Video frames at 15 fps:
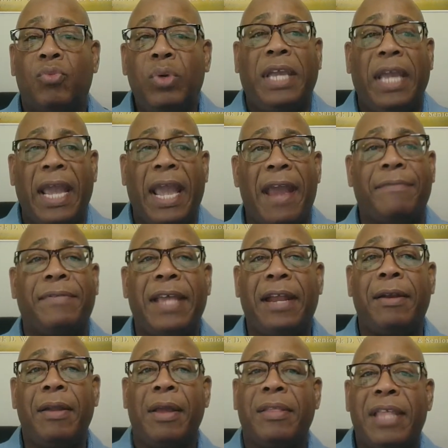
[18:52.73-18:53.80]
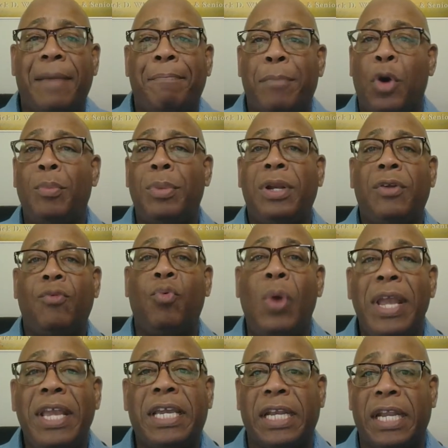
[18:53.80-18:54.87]
We have that moment of
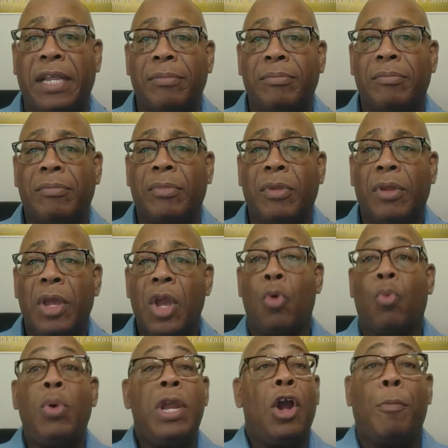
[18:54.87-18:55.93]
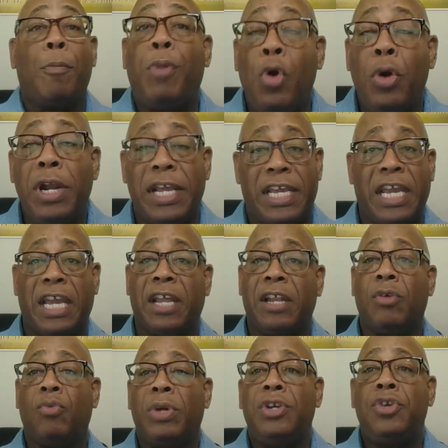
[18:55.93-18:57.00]
awakening. We are born
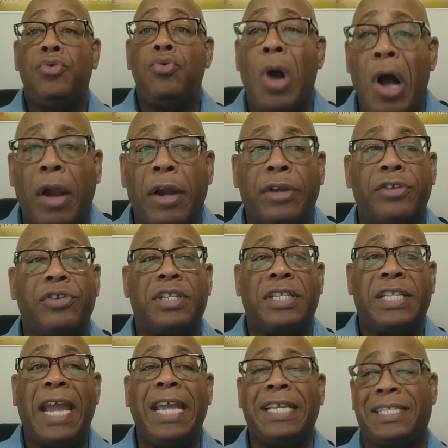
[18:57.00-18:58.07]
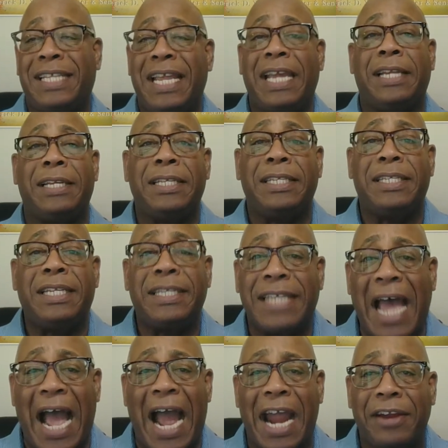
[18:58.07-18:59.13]
again with new hearts, tastes, and
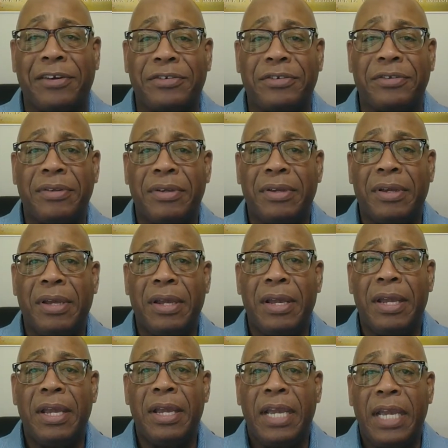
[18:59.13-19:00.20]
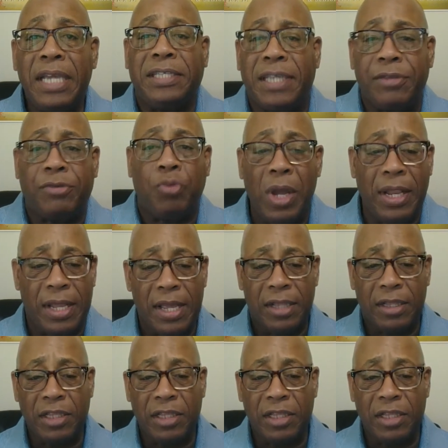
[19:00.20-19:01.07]
desires. He says, what?